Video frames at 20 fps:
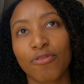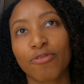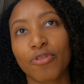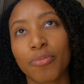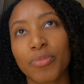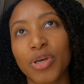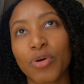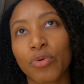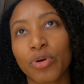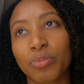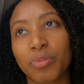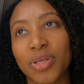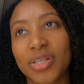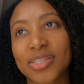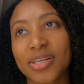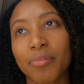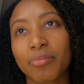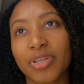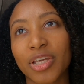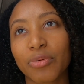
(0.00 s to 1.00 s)
For me, it would be
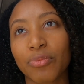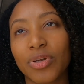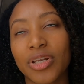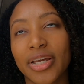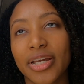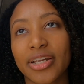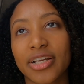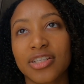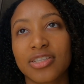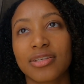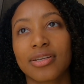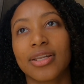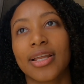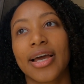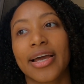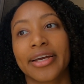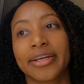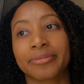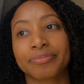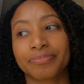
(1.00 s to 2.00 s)
something related to
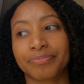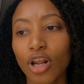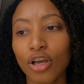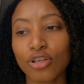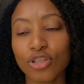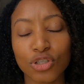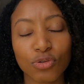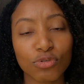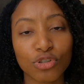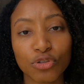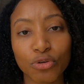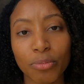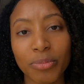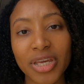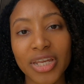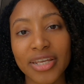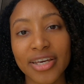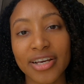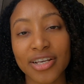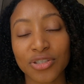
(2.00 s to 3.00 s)
like social
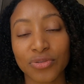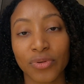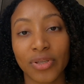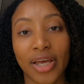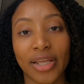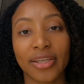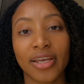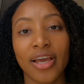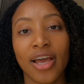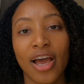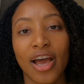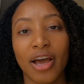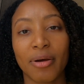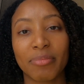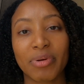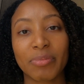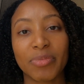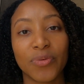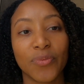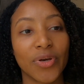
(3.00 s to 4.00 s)
media, so that
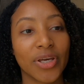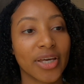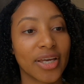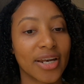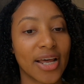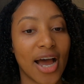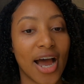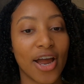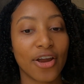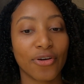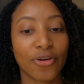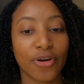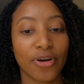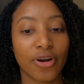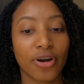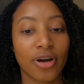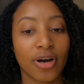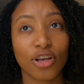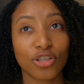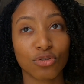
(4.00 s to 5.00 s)
maybe we can
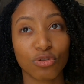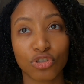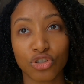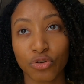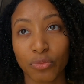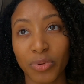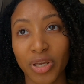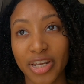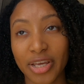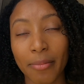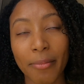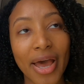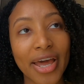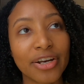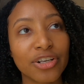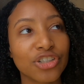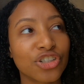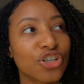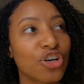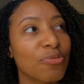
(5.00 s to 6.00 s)
hire a social media
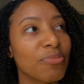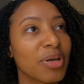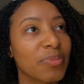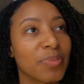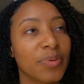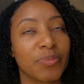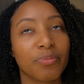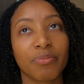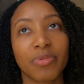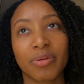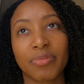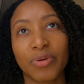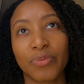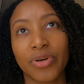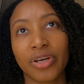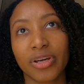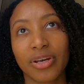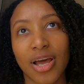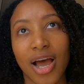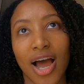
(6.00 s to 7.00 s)
manager. Maybe
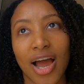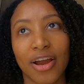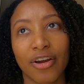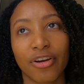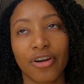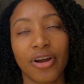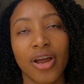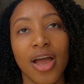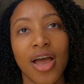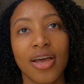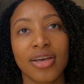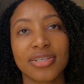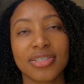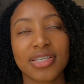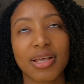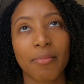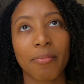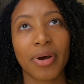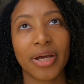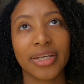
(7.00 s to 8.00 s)
we could hire
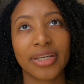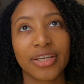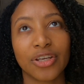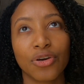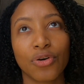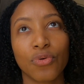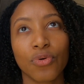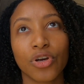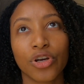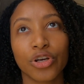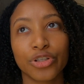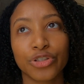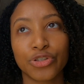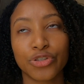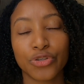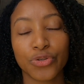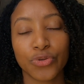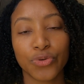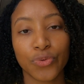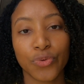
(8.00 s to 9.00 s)
somebody who could
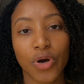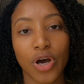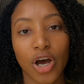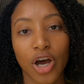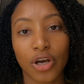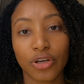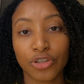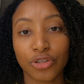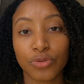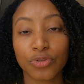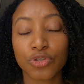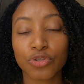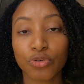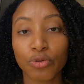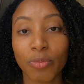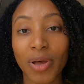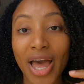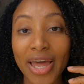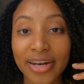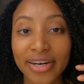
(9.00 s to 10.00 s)
do
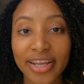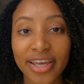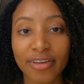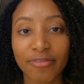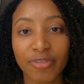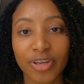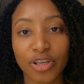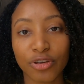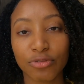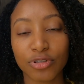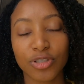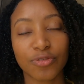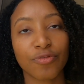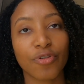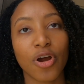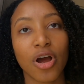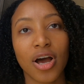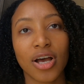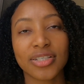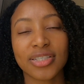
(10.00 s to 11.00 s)
YouTube editing videos
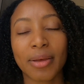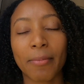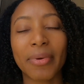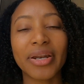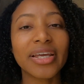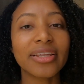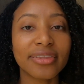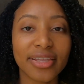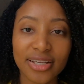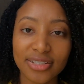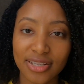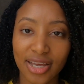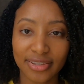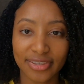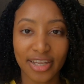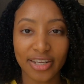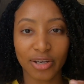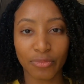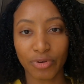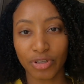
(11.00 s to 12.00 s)
for us. Many things like
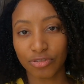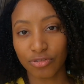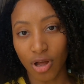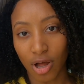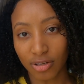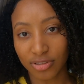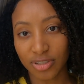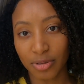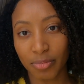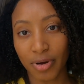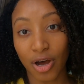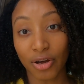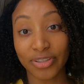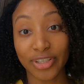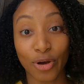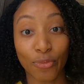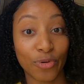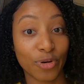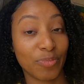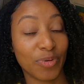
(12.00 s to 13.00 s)
that we talked about
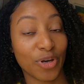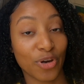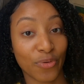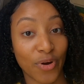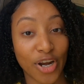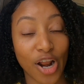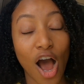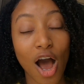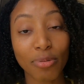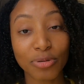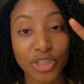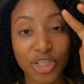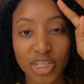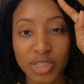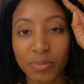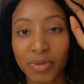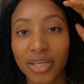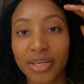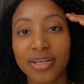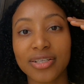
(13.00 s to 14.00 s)
that would be a great
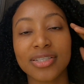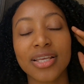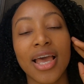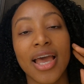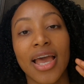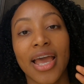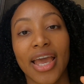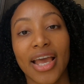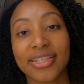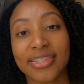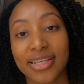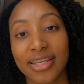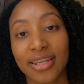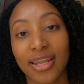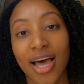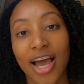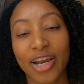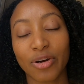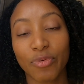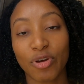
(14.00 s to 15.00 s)
option because it's in
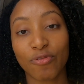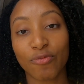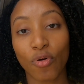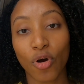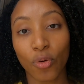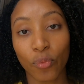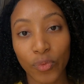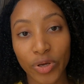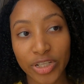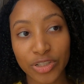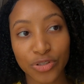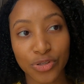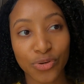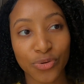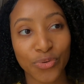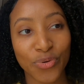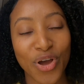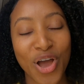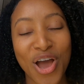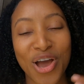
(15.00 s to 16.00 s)
line with what we
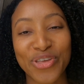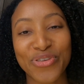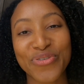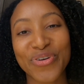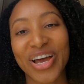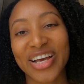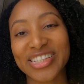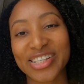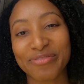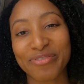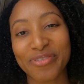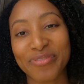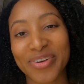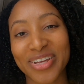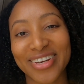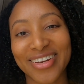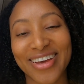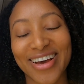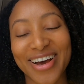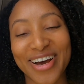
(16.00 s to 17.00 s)
do. You guys have
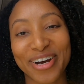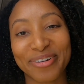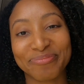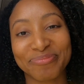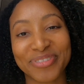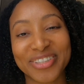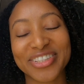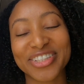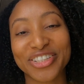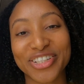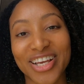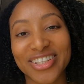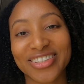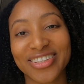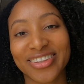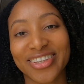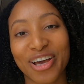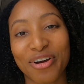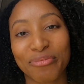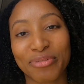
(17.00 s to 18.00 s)
even
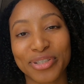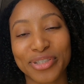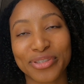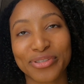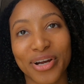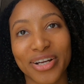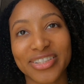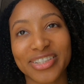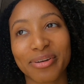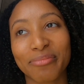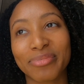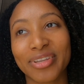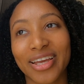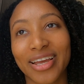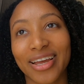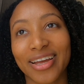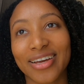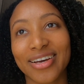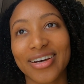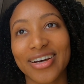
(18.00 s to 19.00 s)
suggested that we start
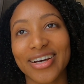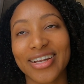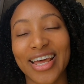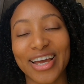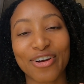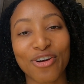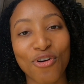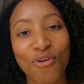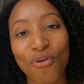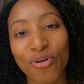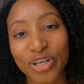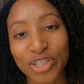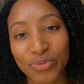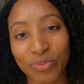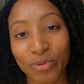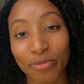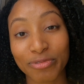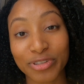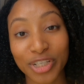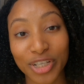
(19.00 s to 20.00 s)
something like a course
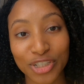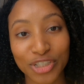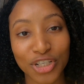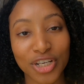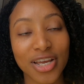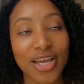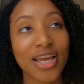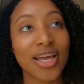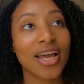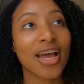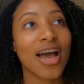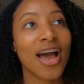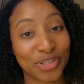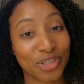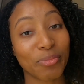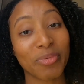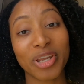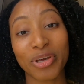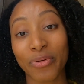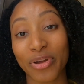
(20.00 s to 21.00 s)
with teaching.
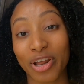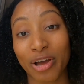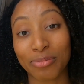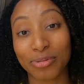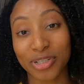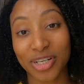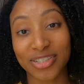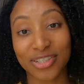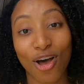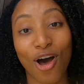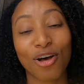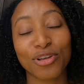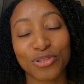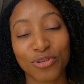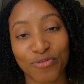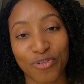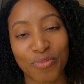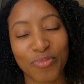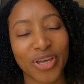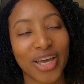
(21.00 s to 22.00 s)
So many great options
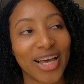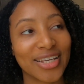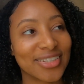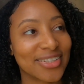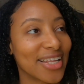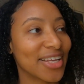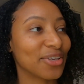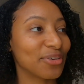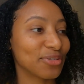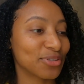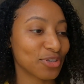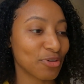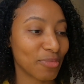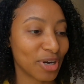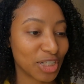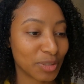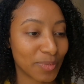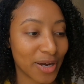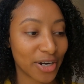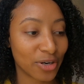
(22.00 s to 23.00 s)
also from you guys. Thank you so
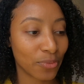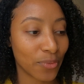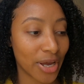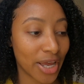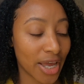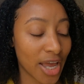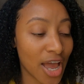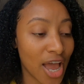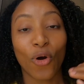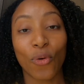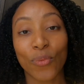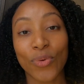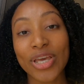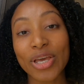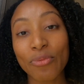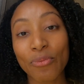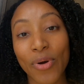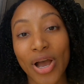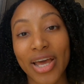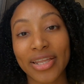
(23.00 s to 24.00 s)
much, by the way.
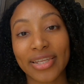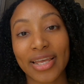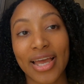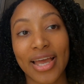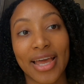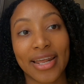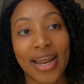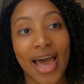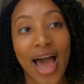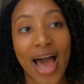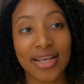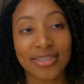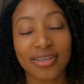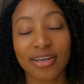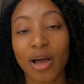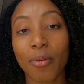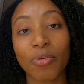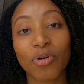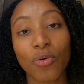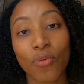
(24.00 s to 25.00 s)
We went and asked a
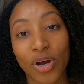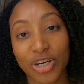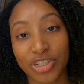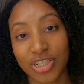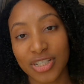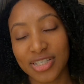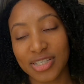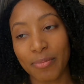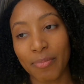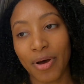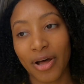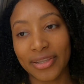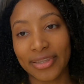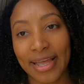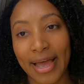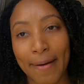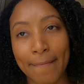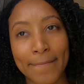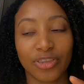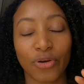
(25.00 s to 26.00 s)
couple of questions about
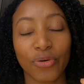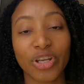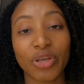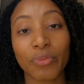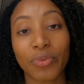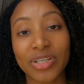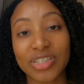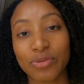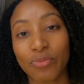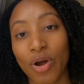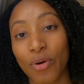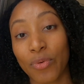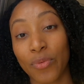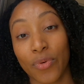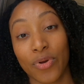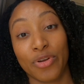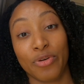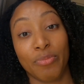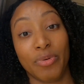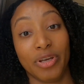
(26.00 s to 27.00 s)
that. The only reason why we
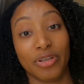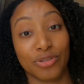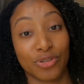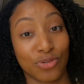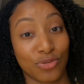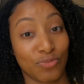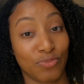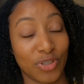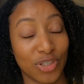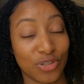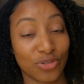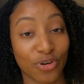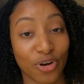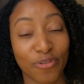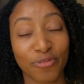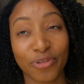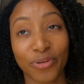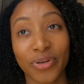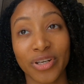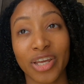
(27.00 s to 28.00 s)
were a little bit
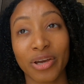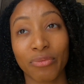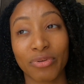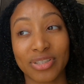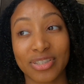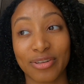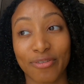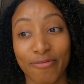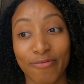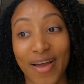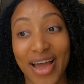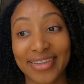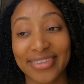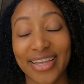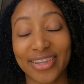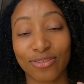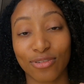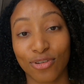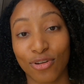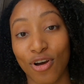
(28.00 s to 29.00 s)
reserved on it was the fact
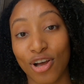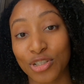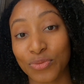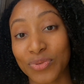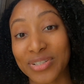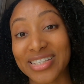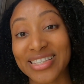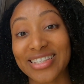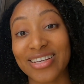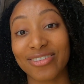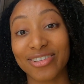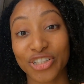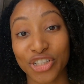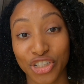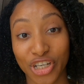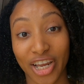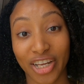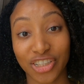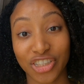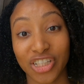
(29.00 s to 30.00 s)
that the laws were still
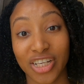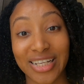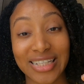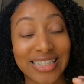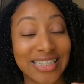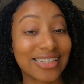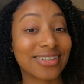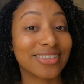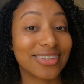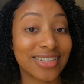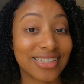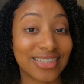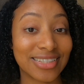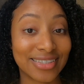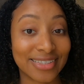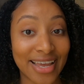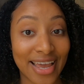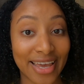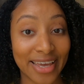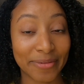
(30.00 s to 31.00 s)
changing till this
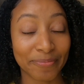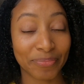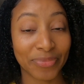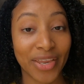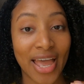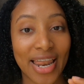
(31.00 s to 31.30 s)
day.